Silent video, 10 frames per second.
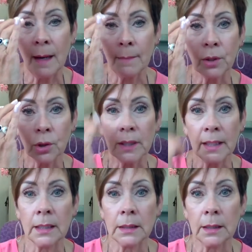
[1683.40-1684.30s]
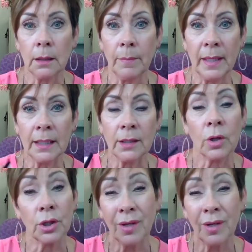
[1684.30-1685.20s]
up your lid a little bit,
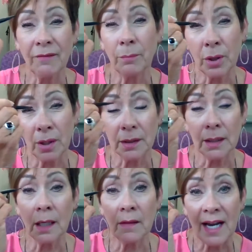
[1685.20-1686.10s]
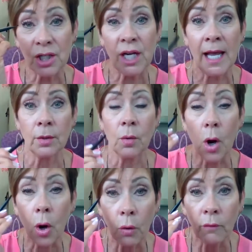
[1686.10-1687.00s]
or you can even put a little of that shadow
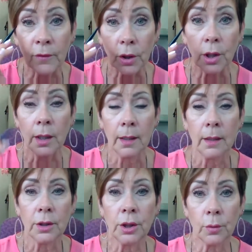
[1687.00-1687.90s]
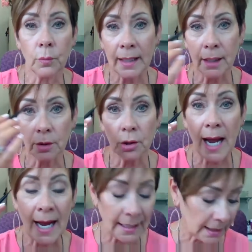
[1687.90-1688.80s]
over your regular
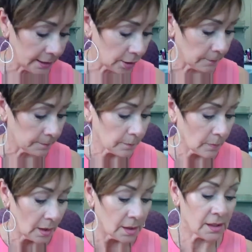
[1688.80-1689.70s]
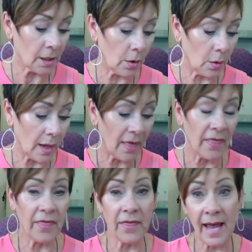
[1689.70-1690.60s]
eyeliner. So
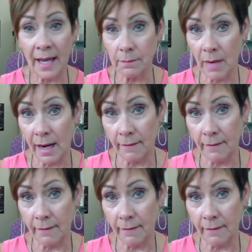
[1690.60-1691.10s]
that, my